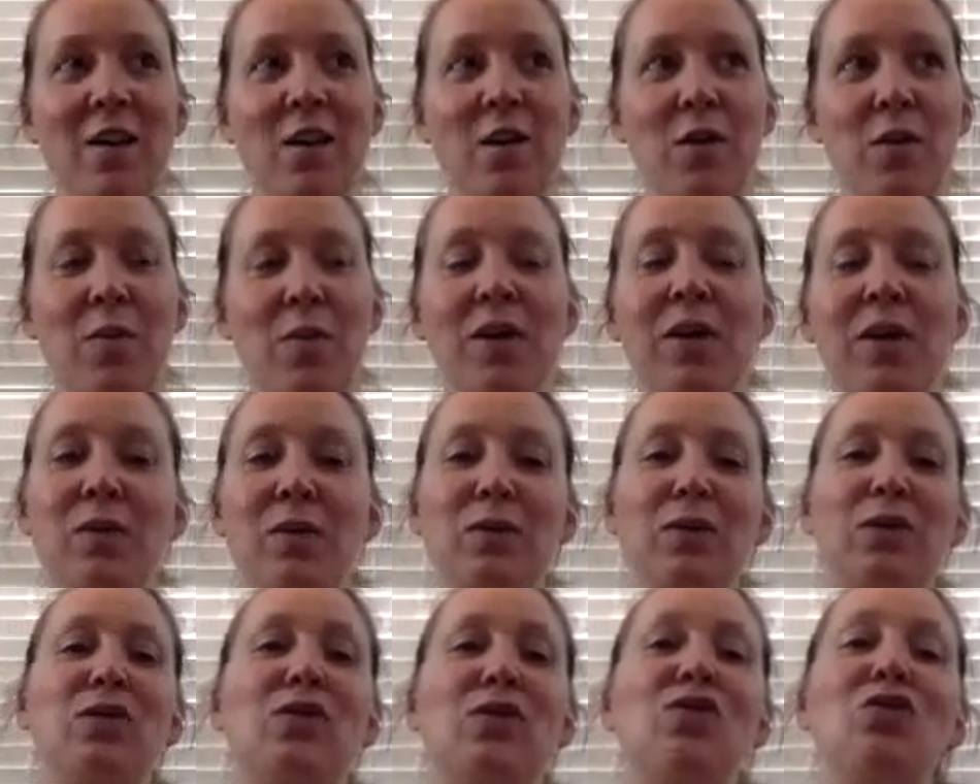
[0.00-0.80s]
But it
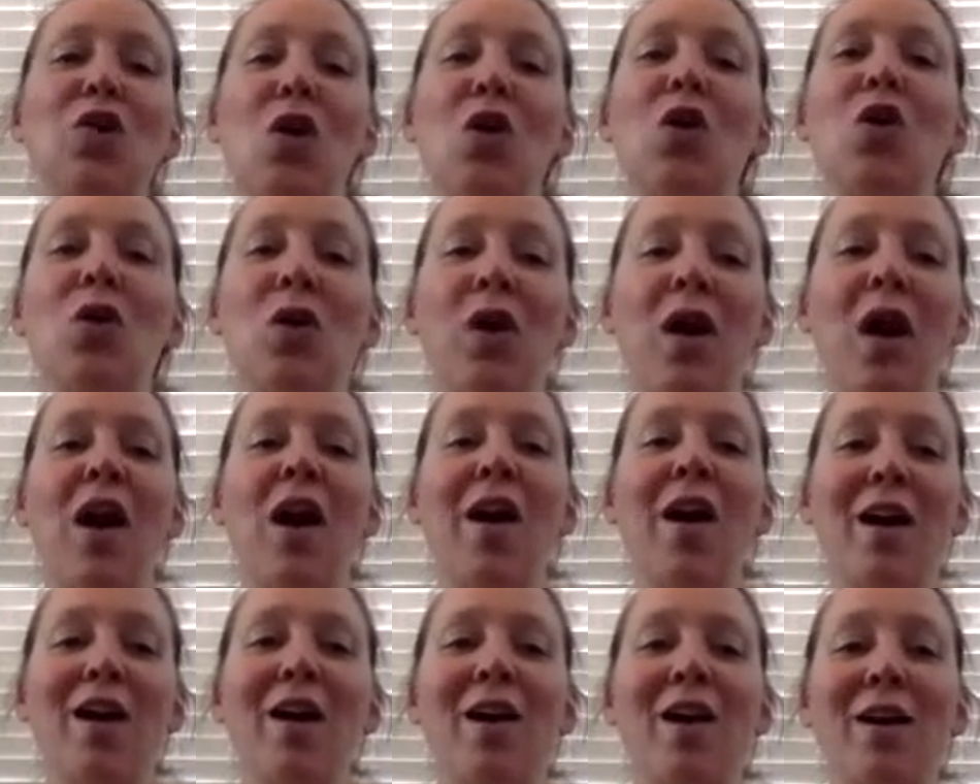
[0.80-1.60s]
was so
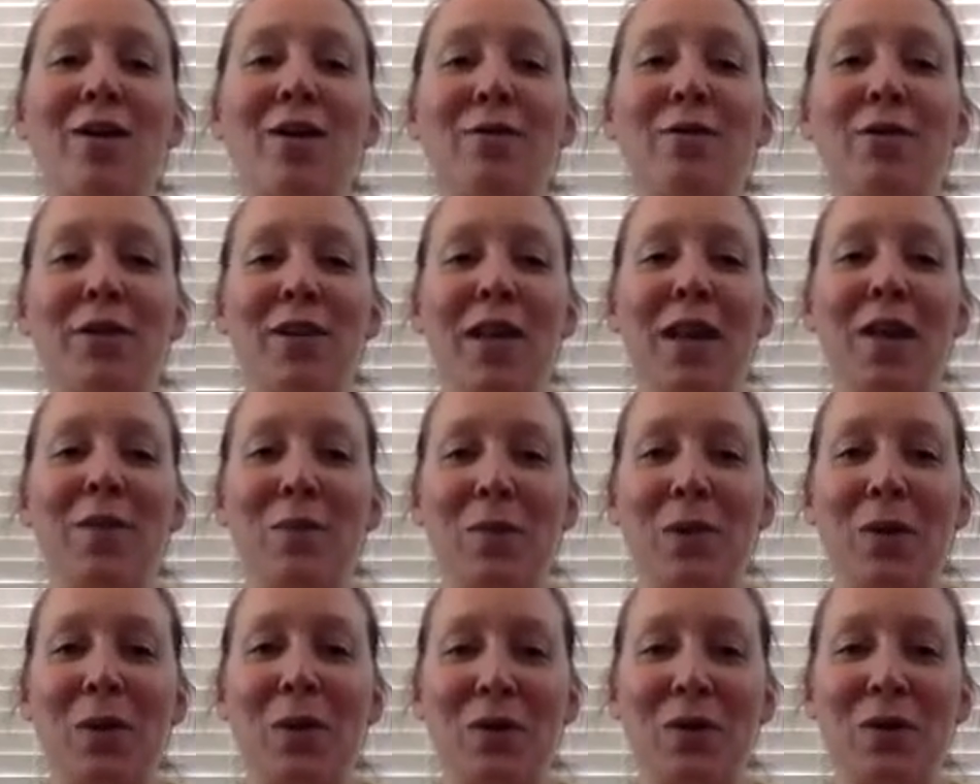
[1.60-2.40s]
hard for that
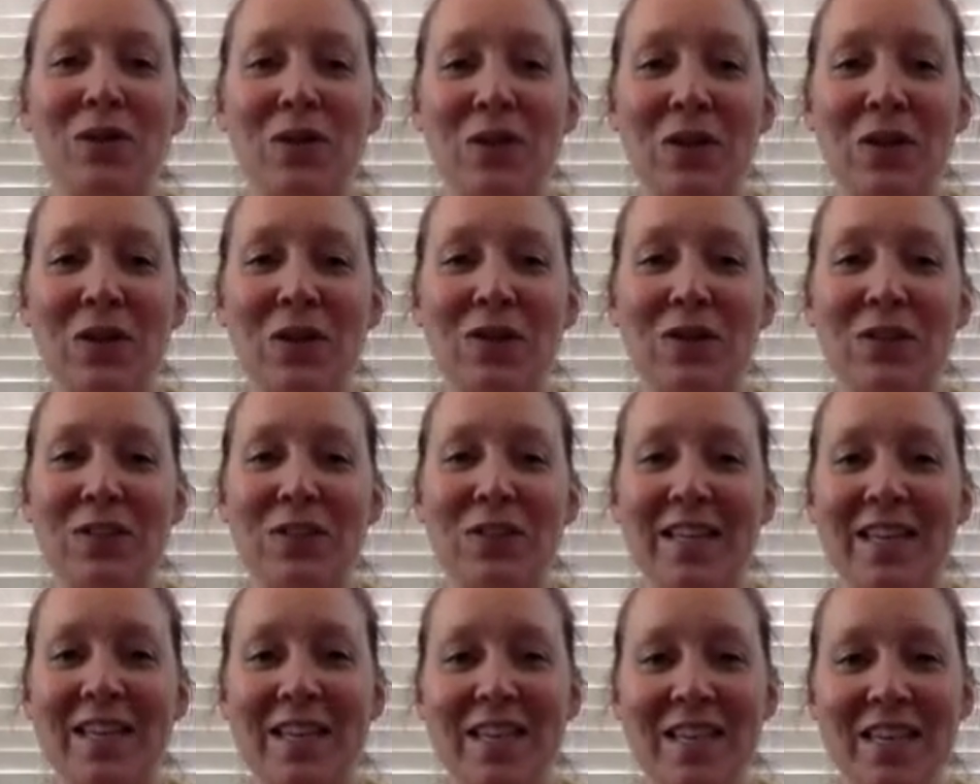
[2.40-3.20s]
person
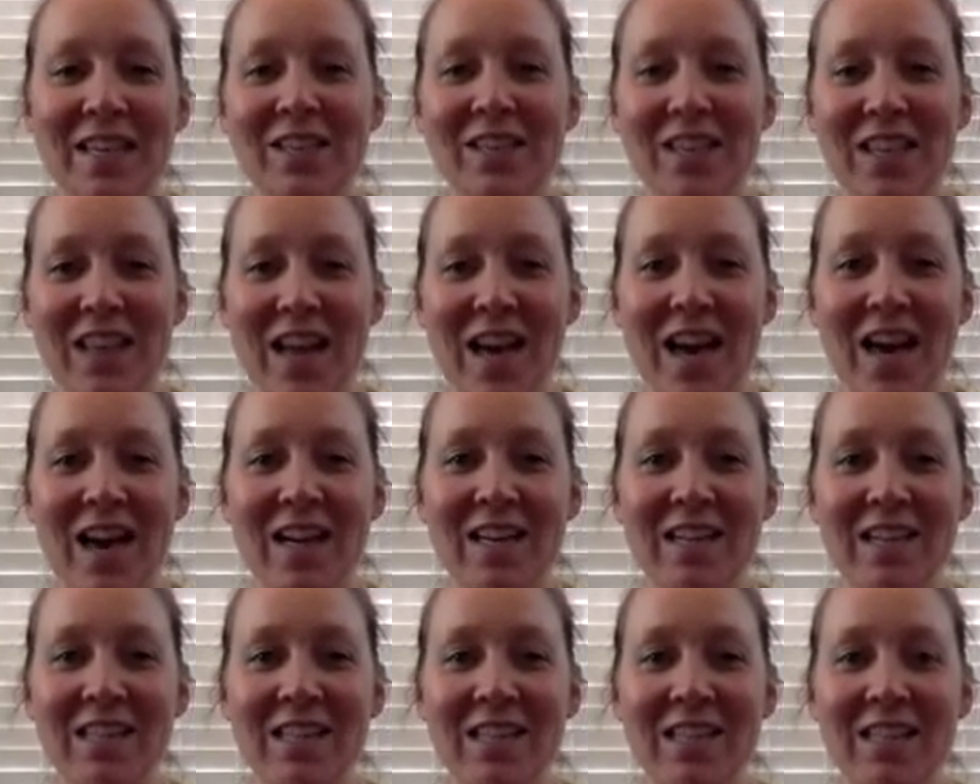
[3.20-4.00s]
to hear
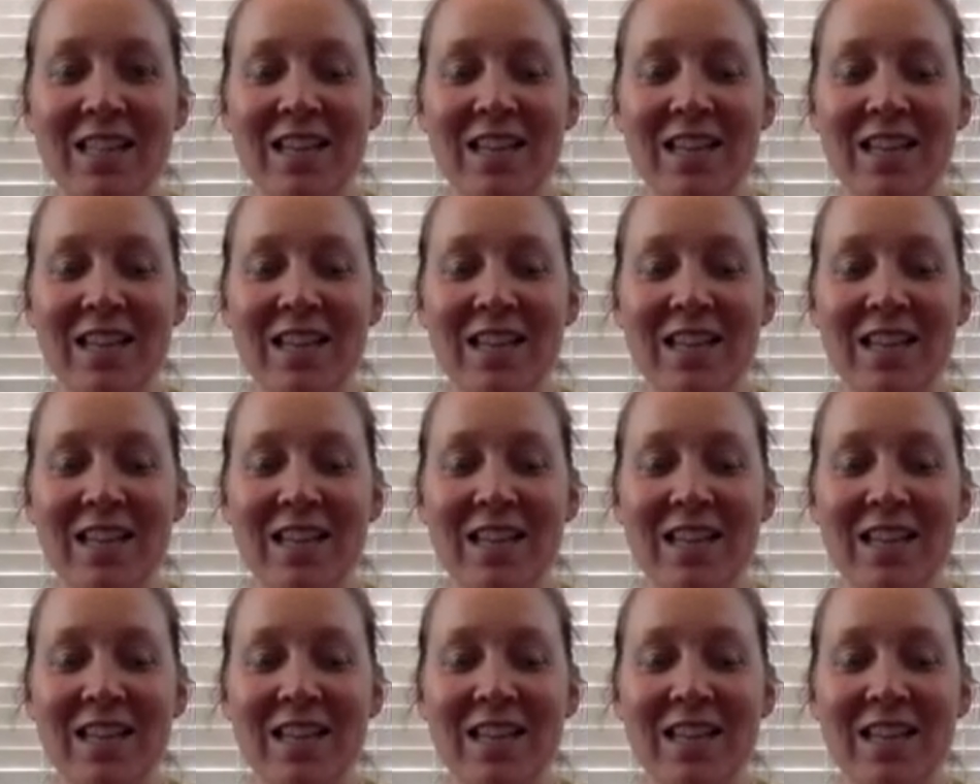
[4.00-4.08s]
that.